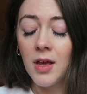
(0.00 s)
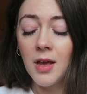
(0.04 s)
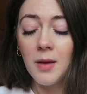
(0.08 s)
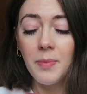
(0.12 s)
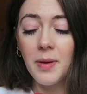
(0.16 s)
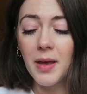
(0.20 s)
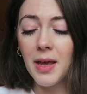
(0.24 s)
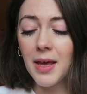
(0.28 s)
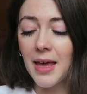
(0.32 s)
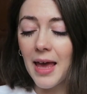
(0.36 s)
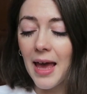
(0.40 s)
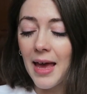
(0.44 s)

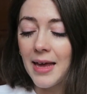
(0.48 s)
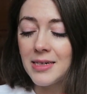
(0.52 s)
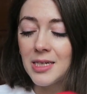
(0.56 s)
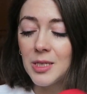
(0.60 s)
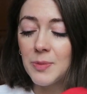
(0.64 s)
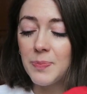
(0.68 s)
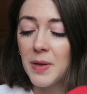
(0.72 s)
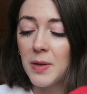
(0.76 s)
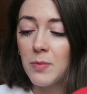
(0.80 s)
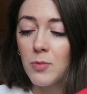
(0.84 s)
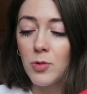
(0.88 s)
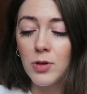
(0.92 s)
But again, it's
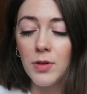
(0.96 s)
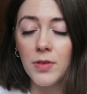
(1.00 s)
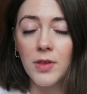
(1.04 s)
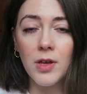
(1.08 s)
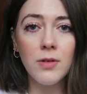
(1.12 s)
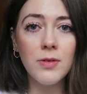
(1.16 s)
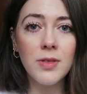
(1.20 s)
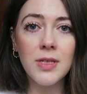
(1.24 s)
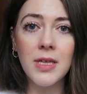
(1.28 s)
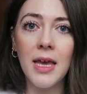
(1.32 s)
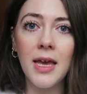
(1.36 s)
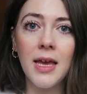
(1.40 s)
been one of
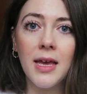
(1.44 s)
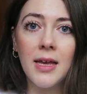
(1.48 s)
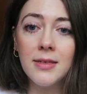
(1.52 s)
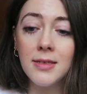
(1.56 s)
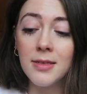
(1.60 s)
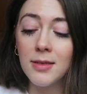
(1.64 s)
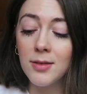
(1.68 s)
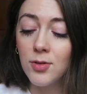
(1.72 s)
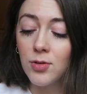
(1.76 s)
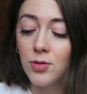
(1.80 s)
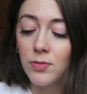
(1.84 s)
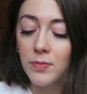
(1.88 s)
those
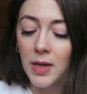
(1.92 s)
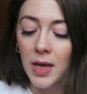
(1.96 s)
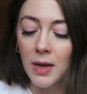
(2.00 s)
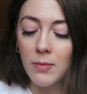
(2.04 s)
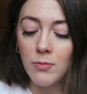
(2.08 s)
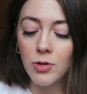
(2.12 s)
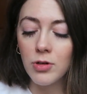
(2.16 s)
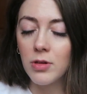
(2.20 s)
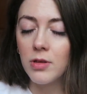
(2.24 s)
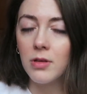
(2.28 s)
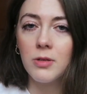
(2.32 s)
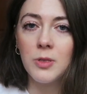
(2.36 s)
years. Normally I'm
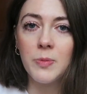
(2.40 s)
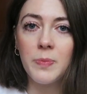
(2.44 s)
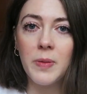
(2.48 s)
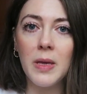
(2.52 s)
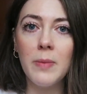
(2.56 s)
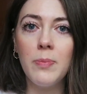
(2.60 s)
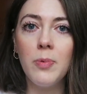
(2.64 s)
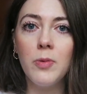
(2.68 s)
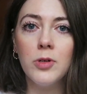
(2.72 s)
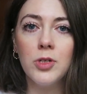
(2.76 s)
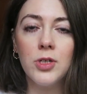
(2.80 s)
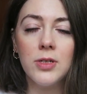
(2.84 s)
one of those
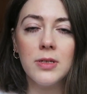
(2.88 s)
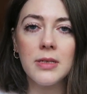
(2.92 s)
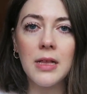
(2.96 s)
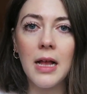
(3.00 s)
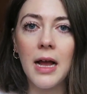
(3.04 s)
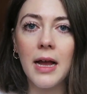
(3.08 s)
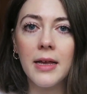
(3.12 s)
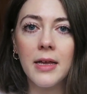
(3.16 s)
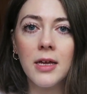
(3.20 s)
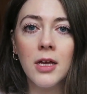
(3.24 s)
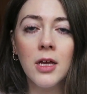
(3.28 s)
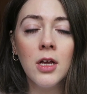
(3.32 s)
people which is
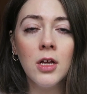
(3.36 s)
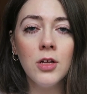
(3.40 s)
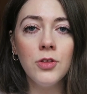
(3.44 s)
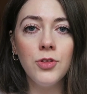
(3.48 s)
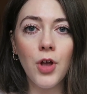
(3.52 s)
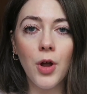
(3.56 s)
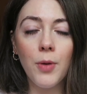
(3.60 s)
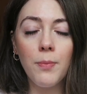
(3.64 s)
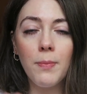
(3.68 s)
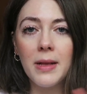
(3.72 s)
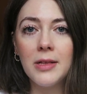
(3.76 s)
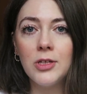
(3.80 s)
like,
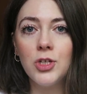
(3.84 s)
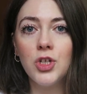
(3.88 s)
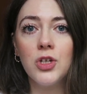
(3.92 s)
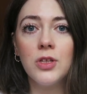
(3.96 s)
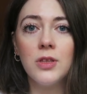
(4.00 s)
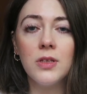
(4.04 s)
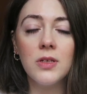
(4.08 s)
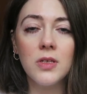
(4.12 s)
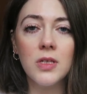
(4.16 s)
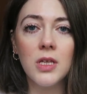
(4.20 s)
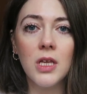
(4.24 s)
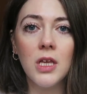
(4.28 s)
don't mention
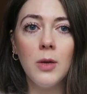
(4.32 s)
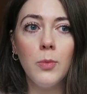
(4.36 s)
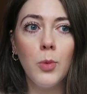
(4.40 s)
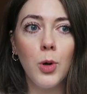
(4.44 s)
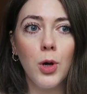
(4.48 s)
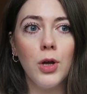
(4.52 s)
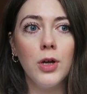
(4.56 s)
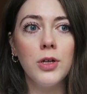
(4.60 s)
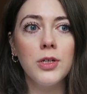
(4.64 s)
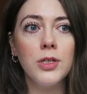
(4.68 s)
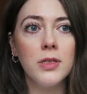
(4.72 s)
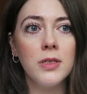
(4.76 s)
the C
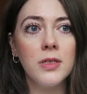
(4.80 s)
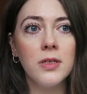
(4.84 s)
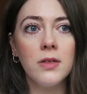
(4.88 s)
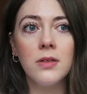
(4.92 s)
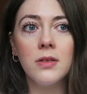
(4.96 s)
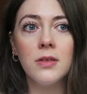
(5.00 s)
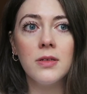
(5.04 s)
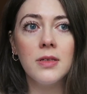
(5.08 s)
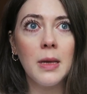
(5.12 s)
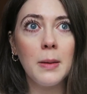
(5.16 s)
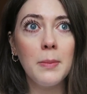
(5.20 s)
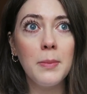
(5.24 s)
word until
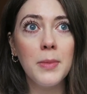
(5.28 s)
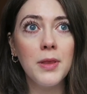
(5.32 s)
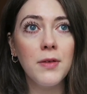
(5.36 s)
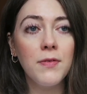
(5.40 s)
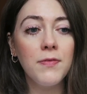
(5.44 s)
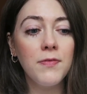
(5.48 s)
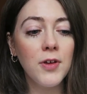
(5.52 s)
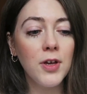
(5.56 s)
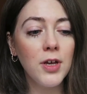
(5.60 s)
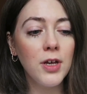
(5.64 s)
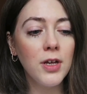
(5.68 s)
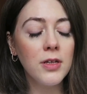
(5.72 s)
December the
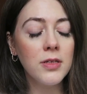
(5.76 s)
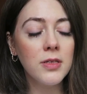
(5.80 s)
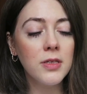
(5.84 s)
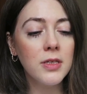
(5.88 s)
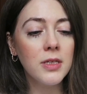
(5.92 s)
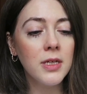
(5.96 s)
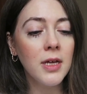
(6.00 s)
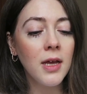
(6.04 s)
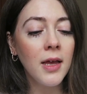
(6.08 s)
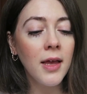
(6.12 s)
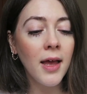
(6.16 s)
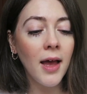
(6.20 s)

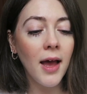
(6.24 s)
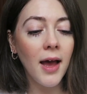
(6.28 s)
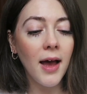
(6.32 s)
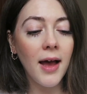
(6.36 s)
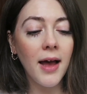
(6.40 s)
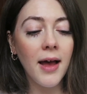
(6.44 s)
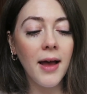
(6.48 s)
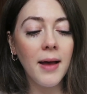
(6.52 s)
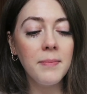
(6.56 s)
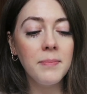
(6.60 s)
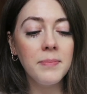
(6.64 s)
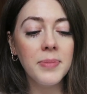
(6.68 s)
1st.
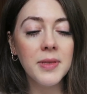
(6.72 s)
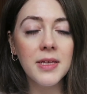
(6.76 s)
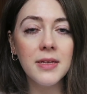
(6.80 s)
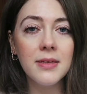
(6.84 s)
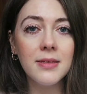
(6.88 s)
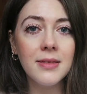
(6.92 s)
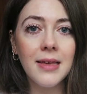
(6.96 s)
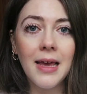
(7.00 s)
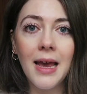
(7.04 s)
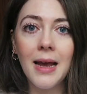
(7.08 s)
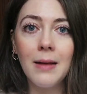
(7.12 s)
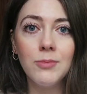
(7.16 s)
But
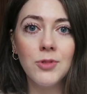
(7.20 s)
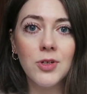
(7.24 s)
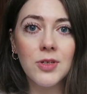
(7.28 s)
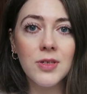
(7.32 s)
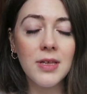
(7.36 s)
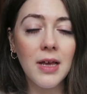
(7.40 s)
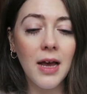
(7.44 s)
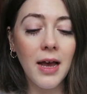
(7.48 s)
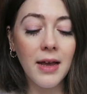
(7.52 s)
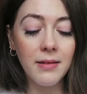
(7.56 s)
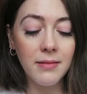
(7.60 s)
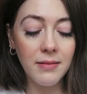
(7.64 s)
this year I'm just
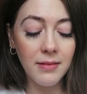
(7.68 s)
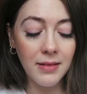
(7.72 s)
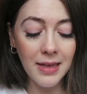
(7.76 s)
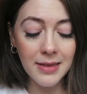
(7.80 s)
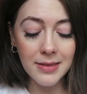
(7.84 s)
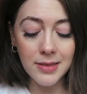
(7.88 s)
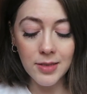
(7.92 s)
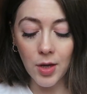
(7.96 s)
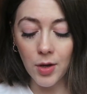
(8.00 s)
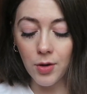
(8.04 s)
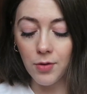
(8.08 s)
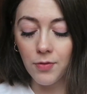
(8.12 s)
like,
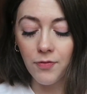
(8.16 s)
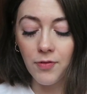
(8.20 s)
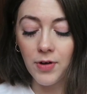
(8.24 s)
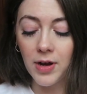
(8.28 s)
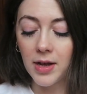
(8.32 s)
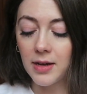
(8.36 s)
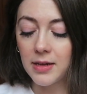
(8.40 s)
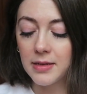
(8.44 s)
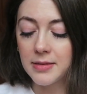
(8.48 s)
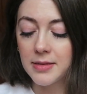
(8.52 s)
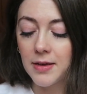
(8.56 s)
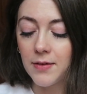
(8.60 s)
let's go for
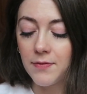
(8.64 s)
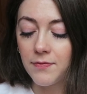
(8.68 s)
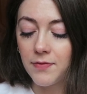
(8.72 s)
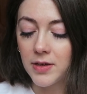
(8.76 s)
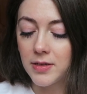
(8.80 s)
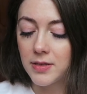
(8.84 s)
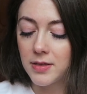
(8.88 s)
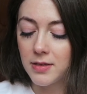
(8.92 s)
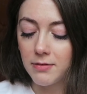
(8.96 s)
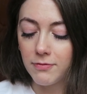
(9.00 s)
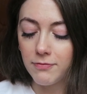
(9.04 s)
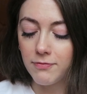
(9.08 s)
it. Let's have
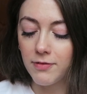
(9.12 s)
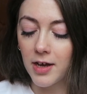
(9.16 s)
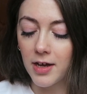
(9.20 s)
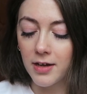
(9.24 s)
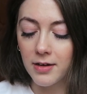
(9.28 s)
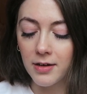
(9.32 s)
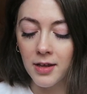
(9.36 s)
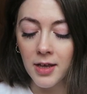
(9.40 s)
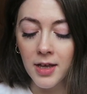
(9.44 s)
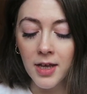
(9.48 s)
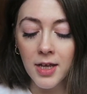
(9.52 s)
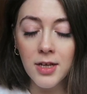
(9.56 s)
festive
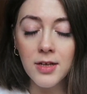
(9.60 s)
fun.